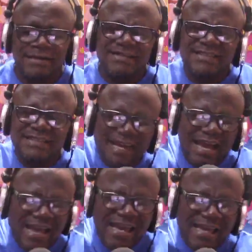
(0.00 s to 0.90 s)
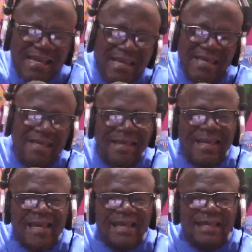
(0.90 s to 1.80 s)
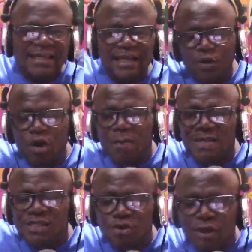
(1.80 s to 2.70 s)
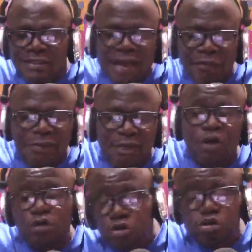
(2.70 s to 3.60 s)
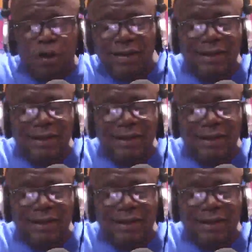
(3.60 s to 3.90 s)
There, the committee no down on our trial